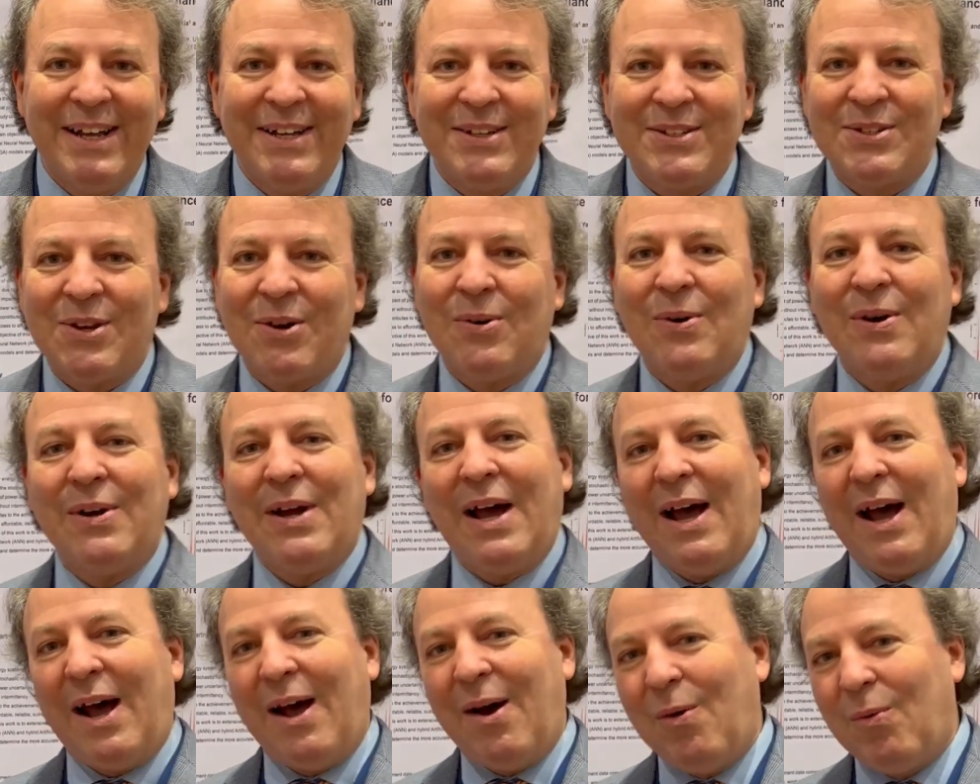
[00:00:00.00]
So
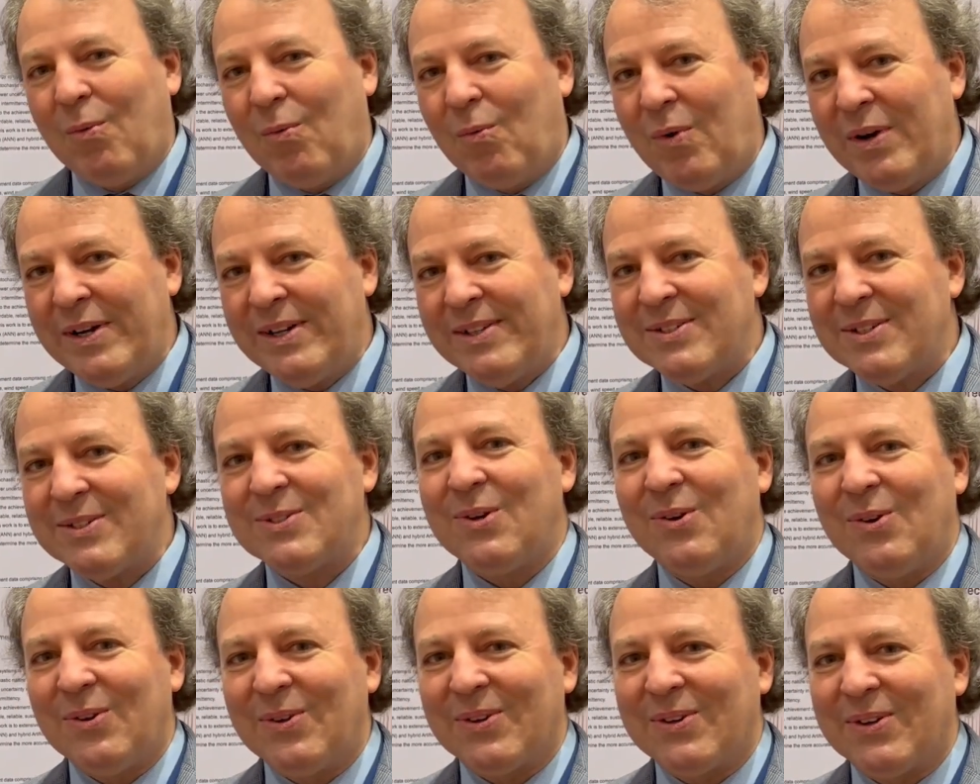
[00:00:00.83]
what is a
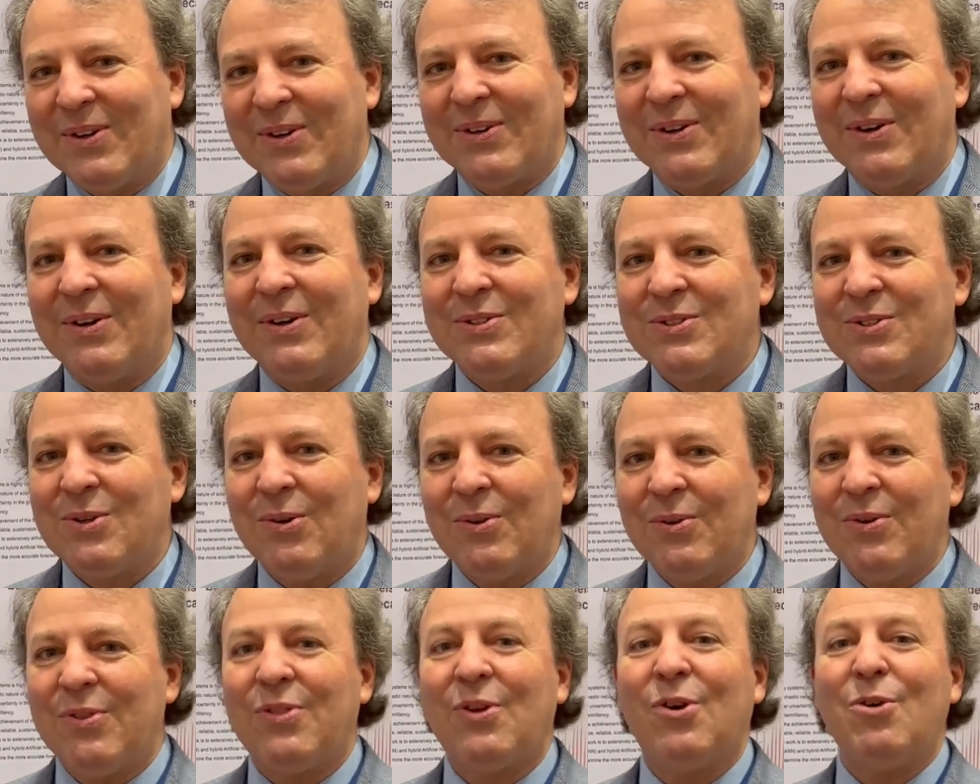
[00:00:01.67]
solar cooker? A
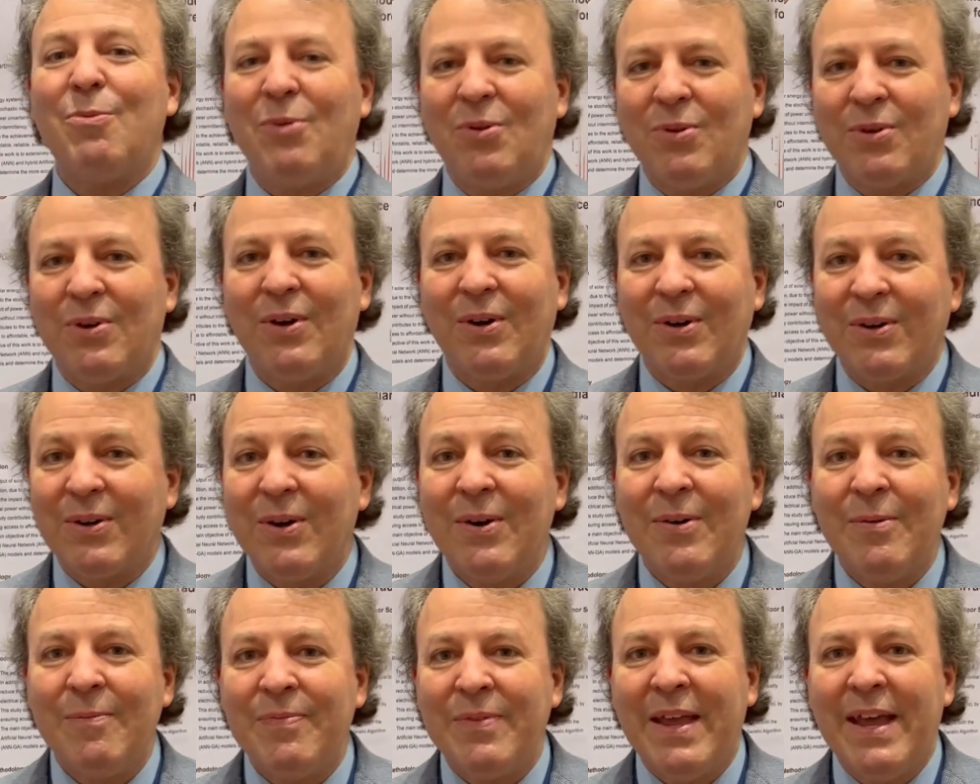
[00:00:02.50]
solar thermal
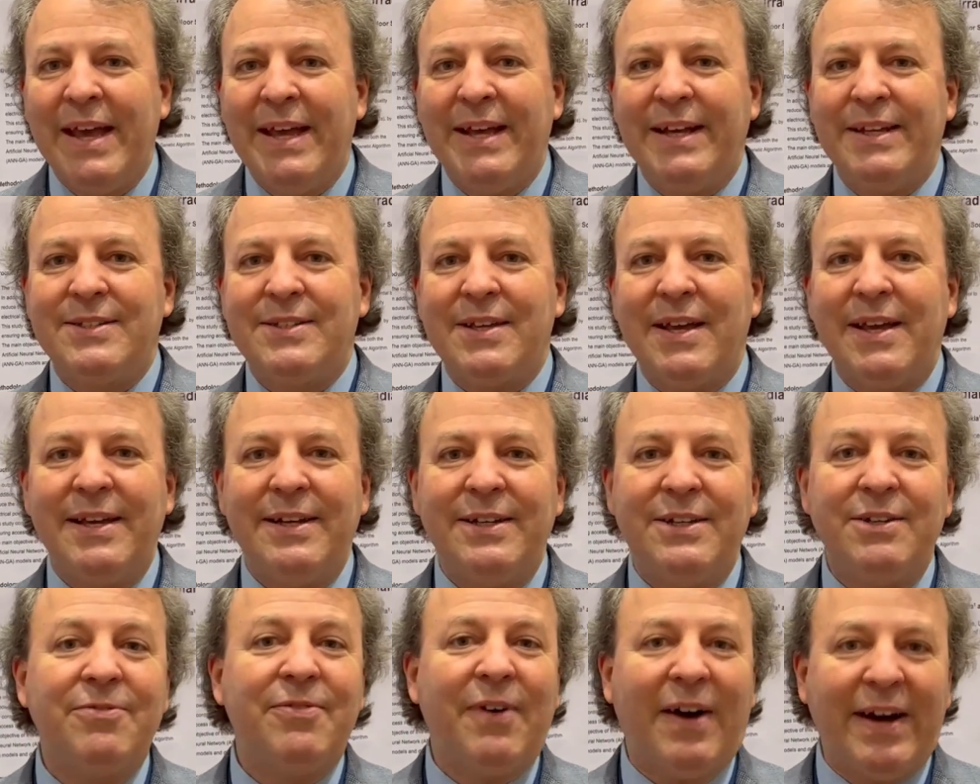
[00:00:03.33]
cooker is a
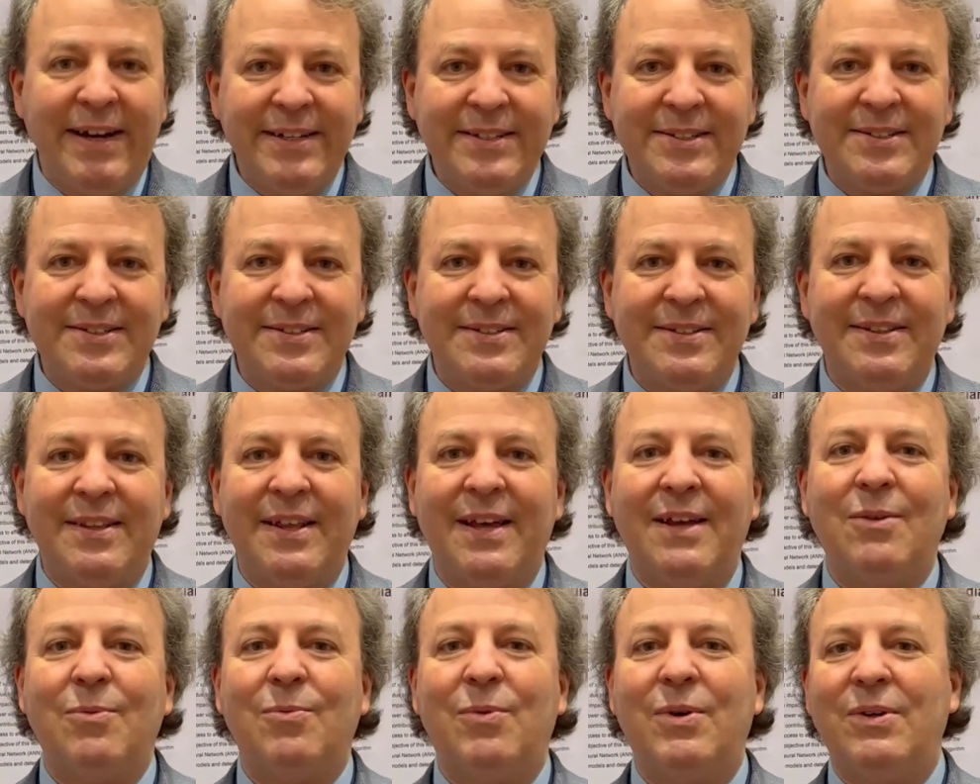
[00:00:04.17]
device
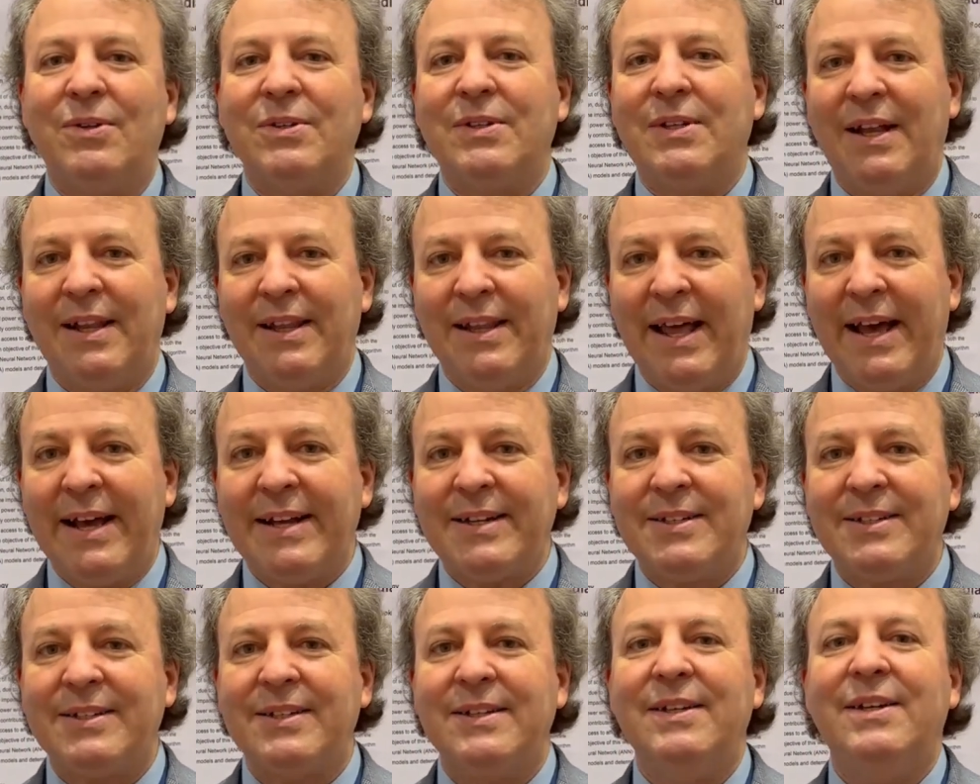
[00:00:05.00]
that will
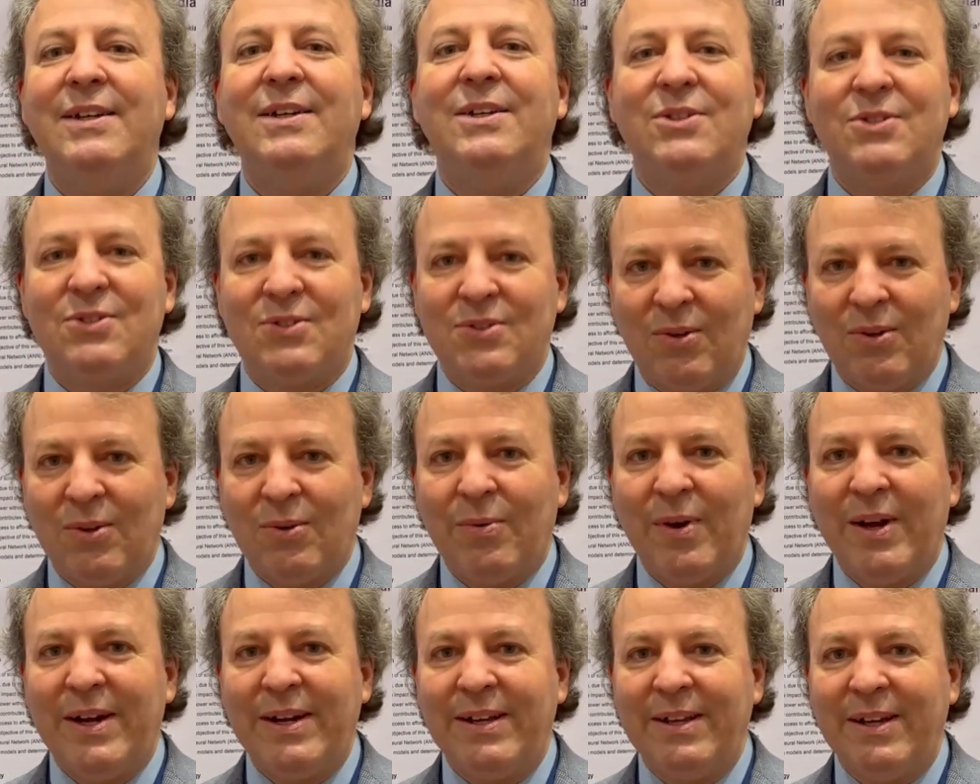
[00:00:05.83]
collect solar
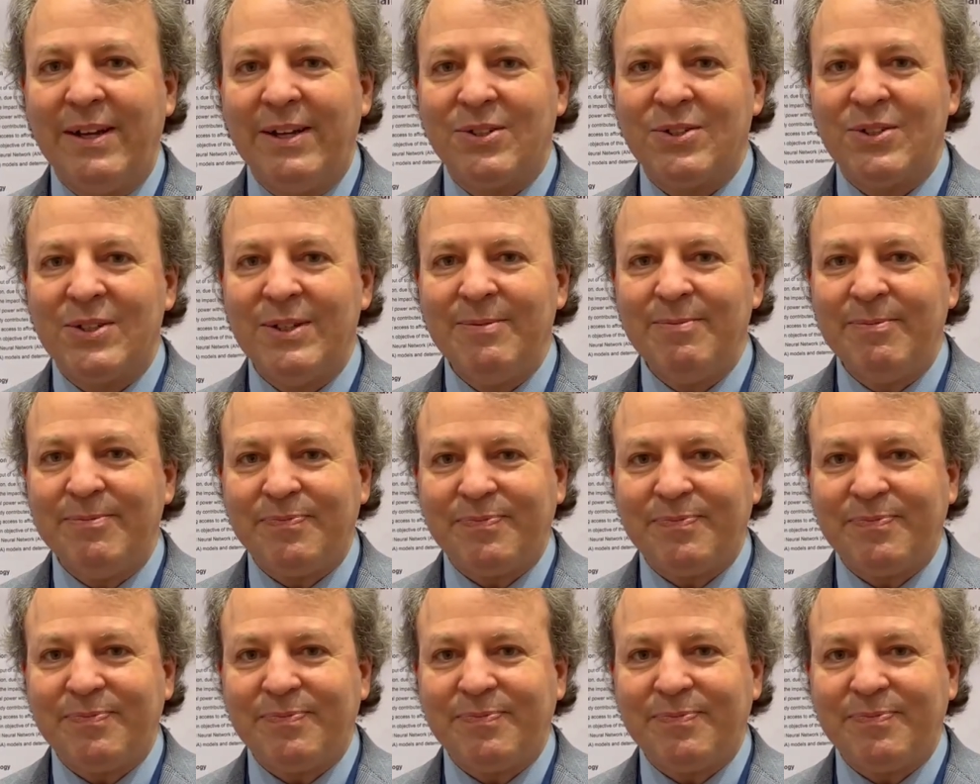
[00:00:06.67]
radiation.